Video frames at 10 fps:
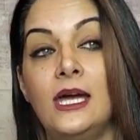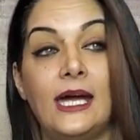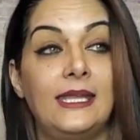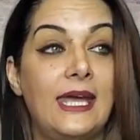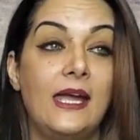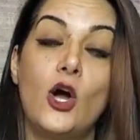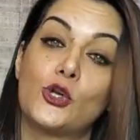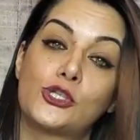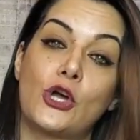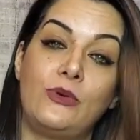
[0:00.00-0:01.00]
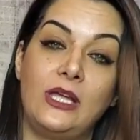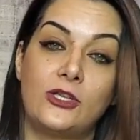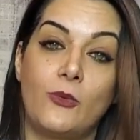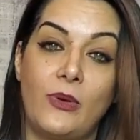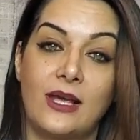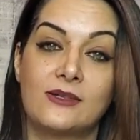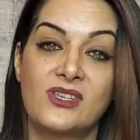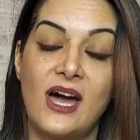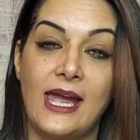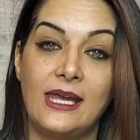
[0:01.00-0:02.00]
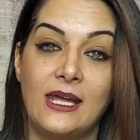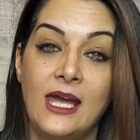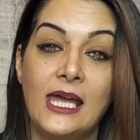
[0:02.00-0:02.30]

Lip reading: And they also need to pick a side.